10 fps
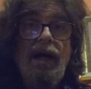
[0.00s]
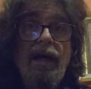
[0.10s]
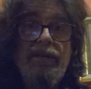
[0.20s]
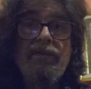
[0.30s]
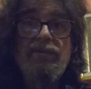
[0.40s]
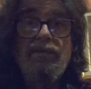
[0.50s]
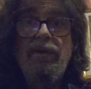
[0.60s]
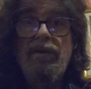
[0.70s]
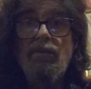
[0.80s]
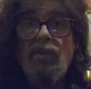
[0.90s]
on the
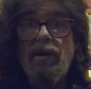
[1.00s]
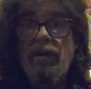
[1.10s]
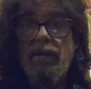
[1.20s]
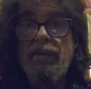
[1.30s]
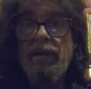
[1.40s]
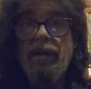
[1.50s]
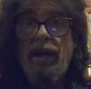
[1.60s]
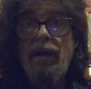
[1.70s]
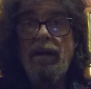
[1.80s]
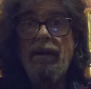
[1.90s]
street where the
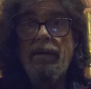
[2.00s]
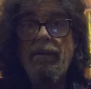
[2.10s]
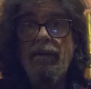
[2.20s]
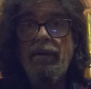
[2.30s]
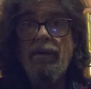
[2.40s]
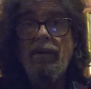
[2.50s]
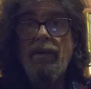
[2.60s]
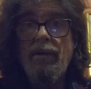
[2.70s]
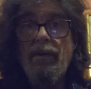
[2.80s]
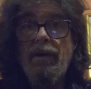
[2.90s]
car
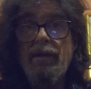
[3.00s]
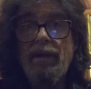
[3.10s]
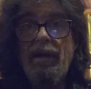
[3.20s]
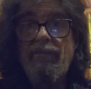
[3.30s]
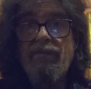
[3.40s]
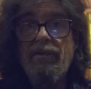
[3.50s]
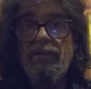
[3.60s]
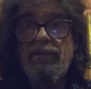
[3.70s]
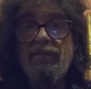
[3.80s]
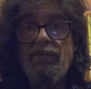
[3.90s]
left
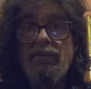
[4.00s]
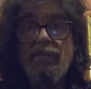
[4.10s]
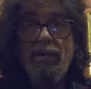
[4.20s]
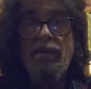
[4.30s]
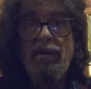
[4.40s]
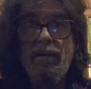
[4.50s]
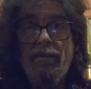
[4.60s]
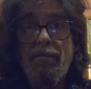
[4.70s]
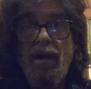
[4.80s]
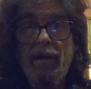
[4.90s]
its uh,
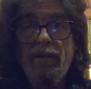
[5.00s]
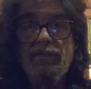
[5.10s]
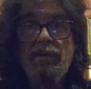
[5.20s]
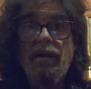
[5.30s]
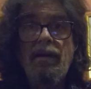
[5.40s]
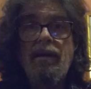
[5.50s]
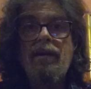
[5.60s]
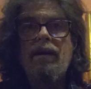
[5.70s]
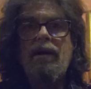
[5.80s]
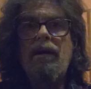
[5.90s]
marks,
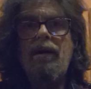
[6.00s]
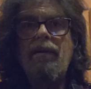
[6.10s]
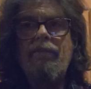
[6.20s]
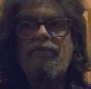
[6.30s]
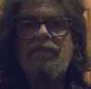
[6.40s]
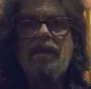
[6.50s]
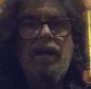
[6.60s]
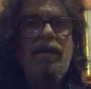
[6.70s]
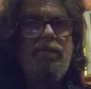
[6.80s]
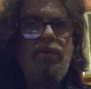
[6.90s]
um,
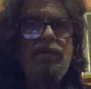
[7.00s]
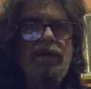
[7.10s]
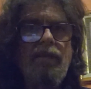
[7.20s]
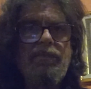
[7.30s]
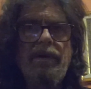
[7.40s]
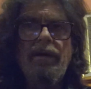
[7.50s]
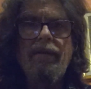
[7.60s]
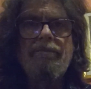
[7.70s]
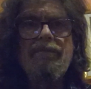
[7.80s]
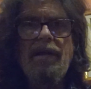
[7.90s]
he pulled up
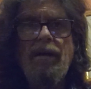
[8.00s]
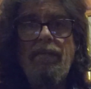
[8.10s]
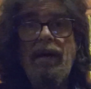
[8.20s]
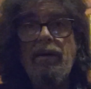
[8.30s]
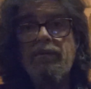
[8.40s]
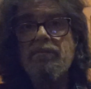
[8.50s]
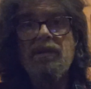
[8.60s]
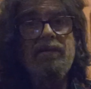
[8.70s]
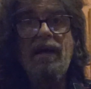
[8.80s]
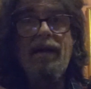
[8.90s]
there about
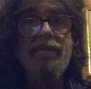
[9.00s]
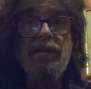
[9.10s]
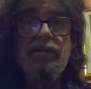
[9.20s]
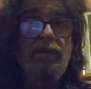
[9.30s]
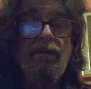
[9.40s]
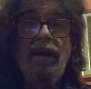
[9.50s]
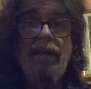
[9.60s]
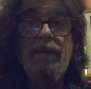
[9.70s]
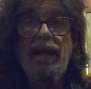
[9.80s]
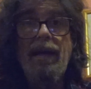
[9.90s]
the time that the
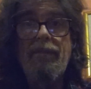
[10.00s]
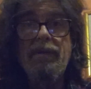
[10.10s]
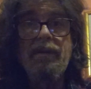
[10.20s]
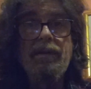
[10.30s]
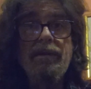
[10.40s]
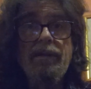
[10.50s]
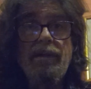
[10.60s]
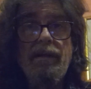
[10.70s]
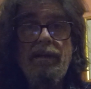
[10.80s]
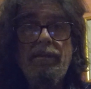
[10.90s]
crime happened,
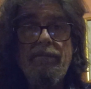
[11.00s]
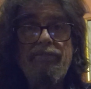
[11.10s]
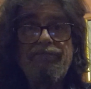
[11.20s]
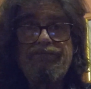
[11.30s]
um,